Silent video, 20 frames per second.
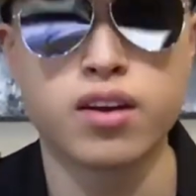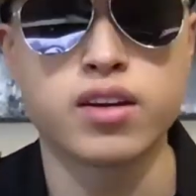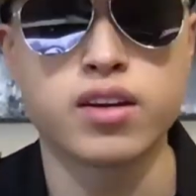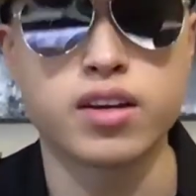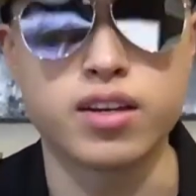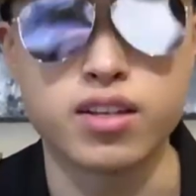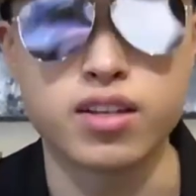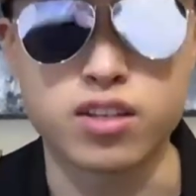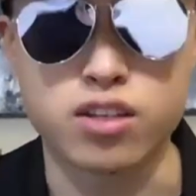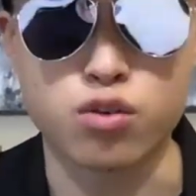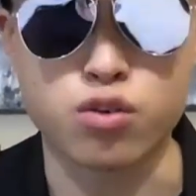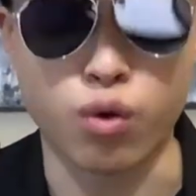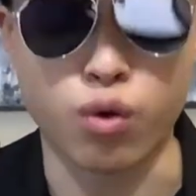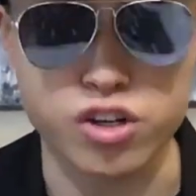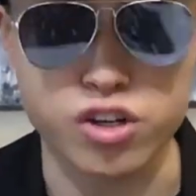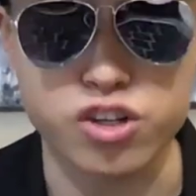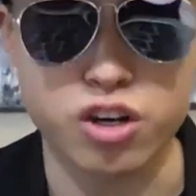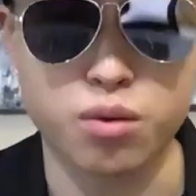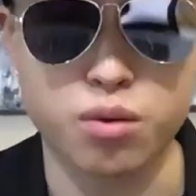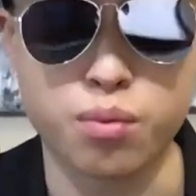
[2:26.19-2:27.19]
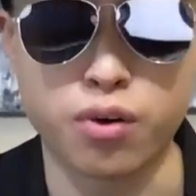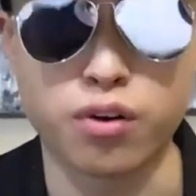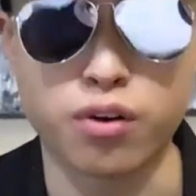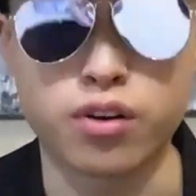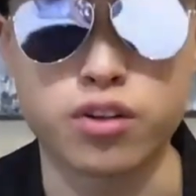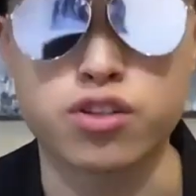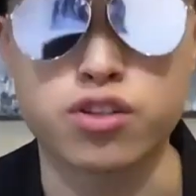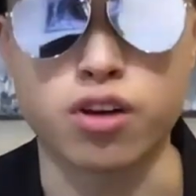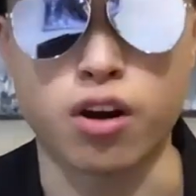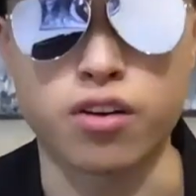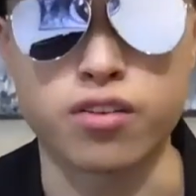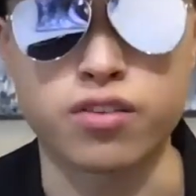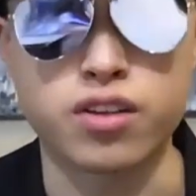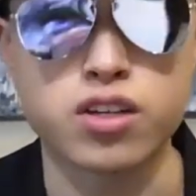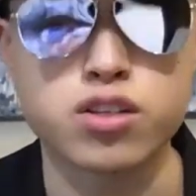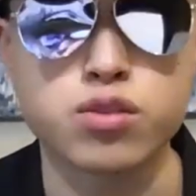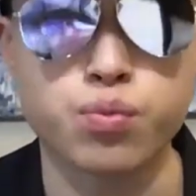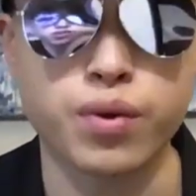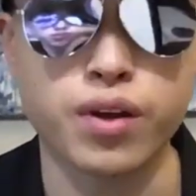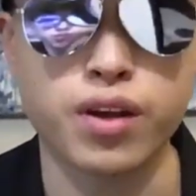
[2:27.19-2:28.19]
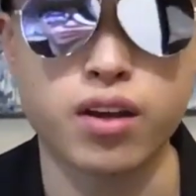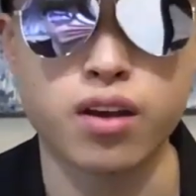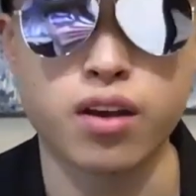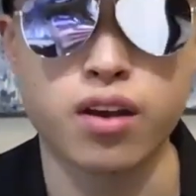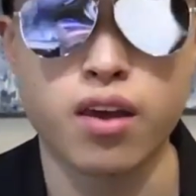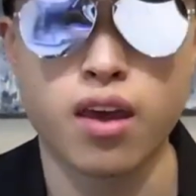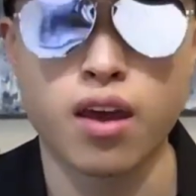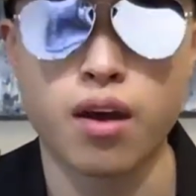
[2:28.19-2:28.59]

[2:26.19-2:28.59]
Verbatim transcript: He's questionable to start this week,